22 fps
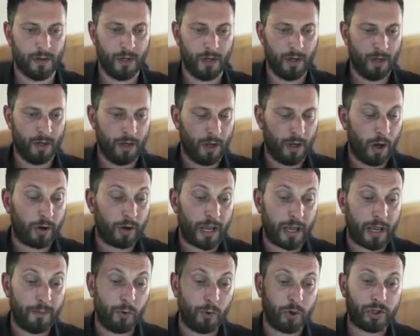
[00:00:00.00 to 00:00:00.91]
Okay,
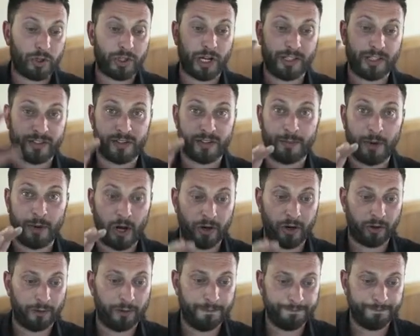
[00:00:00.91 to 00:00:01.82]
more shots of the
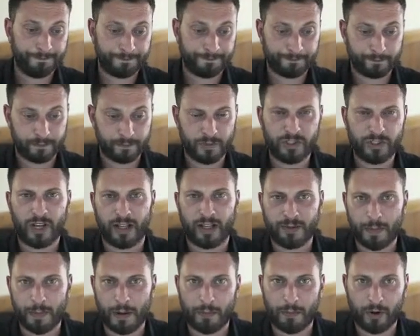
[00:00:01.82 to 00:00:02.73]
model. Scott's
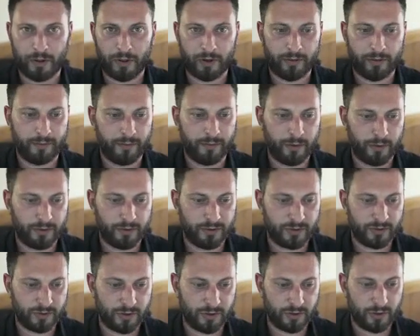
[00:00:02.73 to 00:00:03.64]
my brother, for those of you
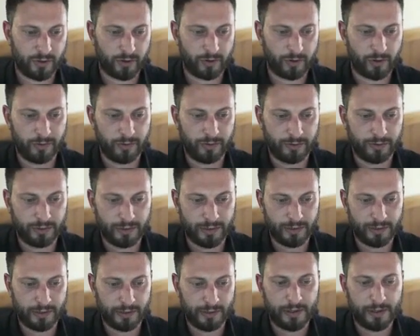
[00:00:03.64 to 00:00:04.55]
that don't know.
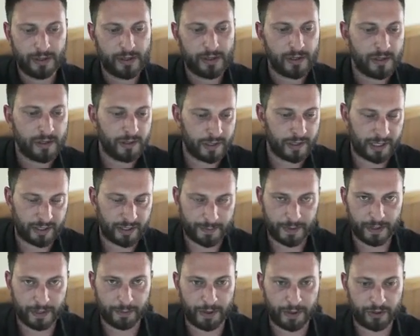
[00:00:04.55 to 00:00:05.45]
Nice
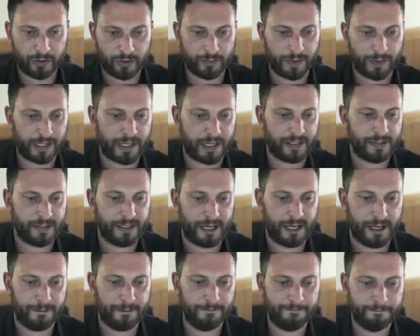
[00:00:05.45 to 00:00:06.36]
big bedroom, like I
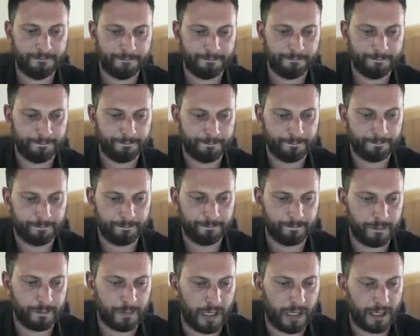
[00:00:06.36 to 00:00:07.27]
said.
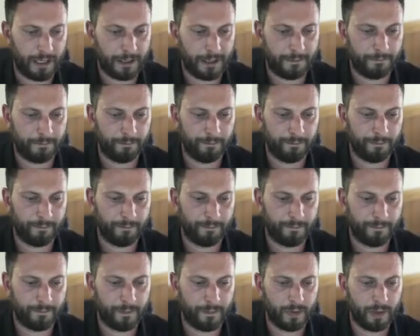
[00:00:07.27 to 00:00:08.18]
And
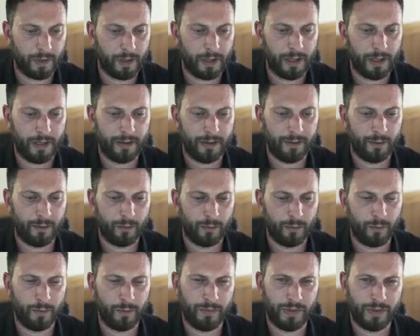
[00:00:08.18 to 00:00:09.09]

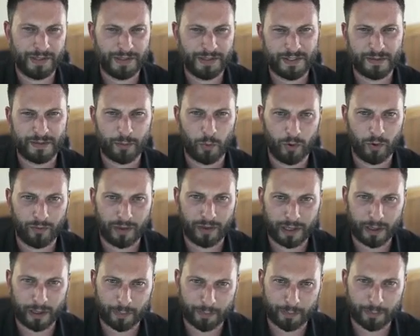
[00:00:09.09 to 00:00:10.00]
this is more of like
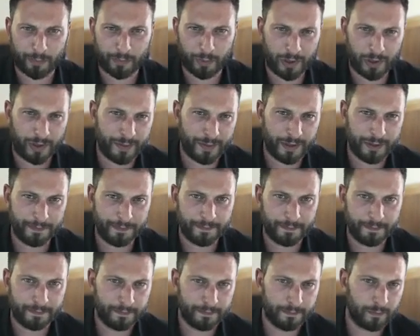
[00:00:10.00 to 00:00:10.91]
a premium
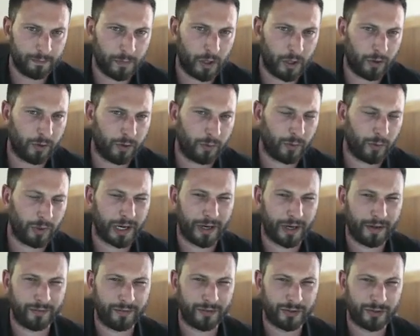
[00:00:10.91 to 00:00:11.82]
model. We're kind
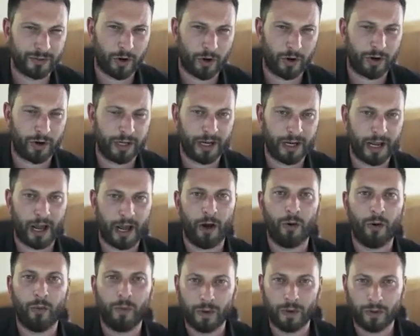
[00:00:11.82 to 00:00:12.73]
of starting out
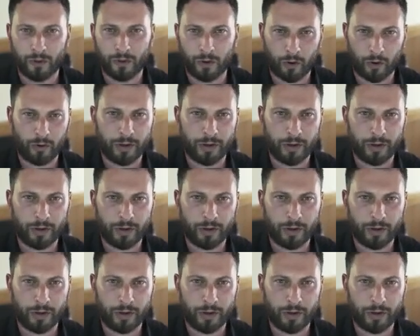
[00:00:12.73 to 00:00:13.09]
with already high